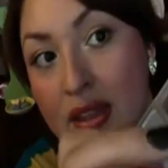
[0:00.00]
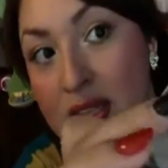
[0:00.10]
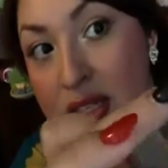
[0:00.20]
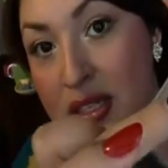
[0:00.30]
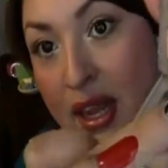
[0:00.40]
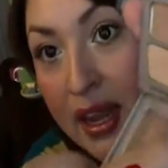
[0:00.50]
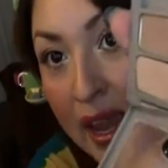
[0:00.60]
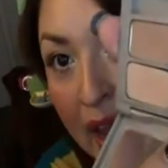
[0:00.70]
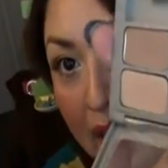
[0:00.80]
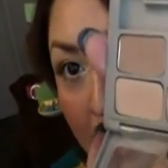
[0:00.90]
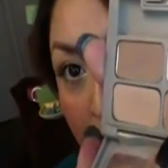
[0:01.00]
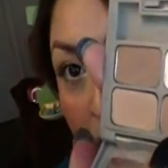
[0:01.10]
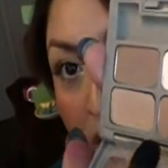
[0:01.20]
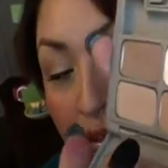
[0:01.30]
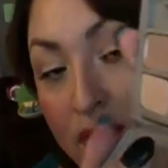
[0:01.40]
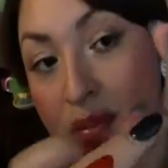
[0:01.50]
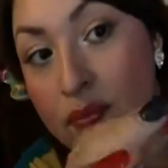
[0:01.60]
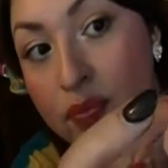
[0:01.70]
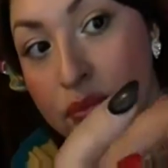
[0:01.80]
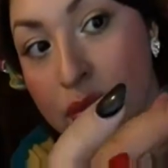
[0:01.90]
This is like a
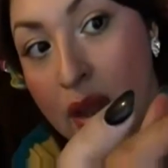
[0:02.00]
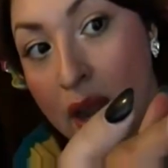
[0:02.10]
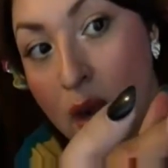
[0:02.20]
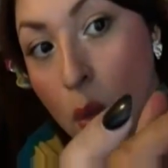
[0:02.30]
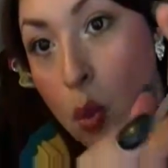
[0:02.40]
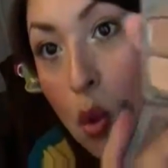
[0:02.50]
kind of